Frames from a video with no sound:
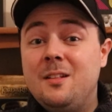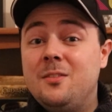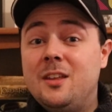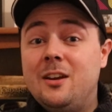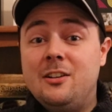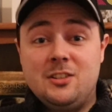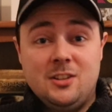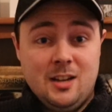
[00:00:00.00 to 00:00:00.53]

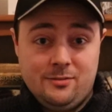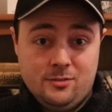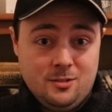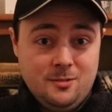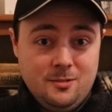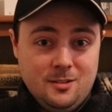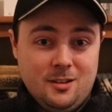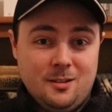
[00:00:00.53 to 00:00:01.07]
There is another,
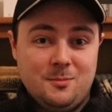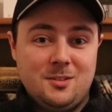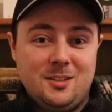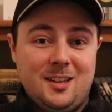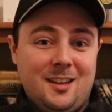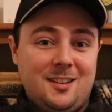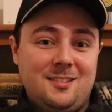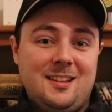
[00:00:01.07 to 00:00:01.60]
so
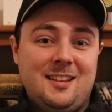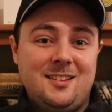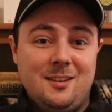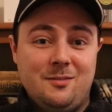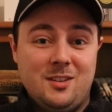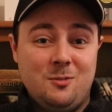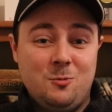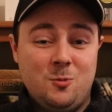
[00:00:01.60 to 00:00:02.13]
yes, that's a
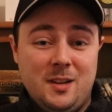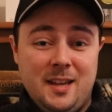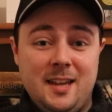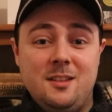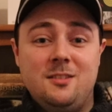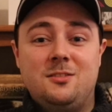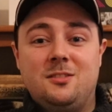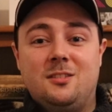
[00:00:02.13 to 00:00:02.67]
lovely little
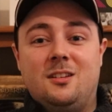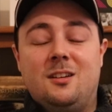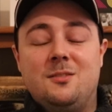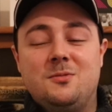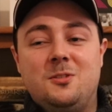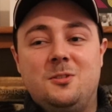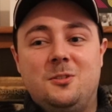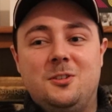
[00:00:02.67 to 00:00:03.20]
hint, of
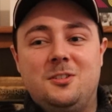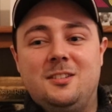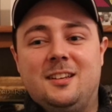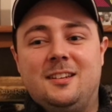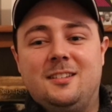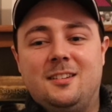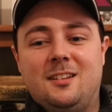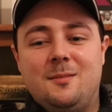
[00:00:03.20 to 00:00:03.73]
course.
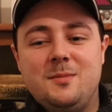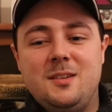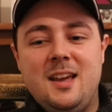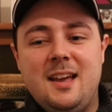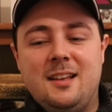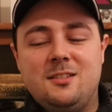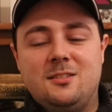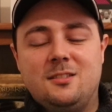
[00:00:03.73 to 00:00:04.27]
And
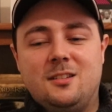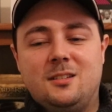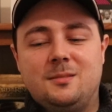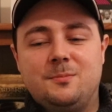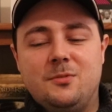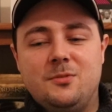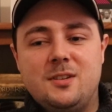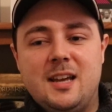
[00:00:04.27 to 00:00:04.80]
yes,
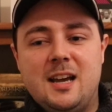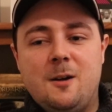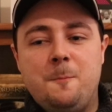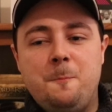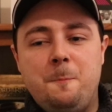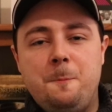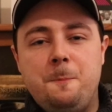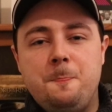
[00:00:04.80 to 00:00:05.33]
for now,
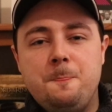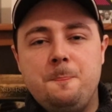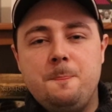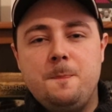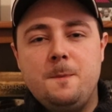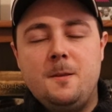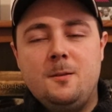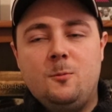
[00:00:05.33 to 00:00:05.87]

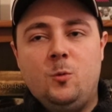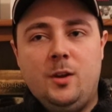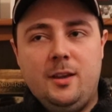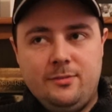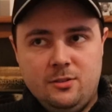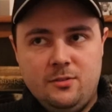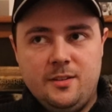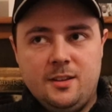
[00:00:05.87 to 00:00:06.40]
we'll leave
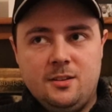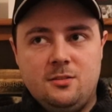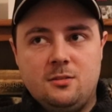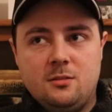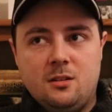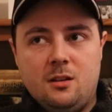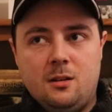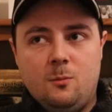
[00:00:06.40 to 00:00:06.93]
it on this.
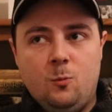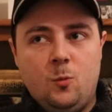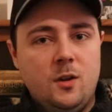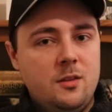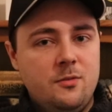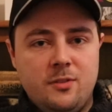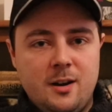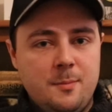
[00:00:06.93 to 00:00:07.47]
One
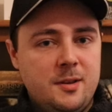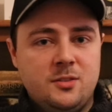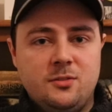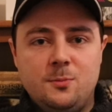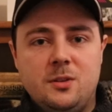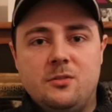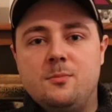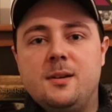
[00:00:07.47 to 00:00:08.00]
of the very best
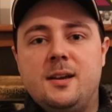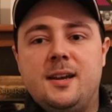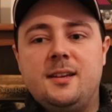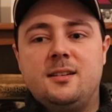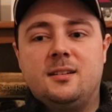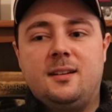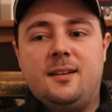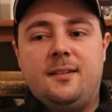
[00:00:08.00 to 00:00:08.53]
films ever made,
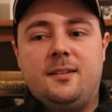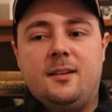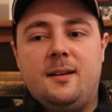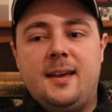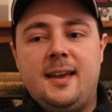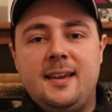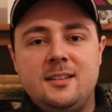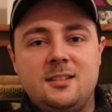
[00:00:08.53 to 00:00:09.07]
and
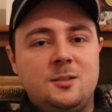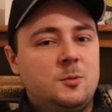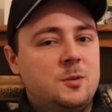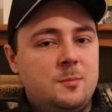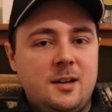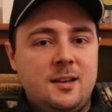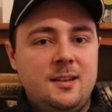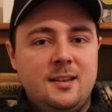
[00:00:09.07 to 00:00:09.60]
easily one of
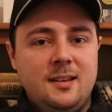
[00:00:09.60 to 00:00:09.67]
my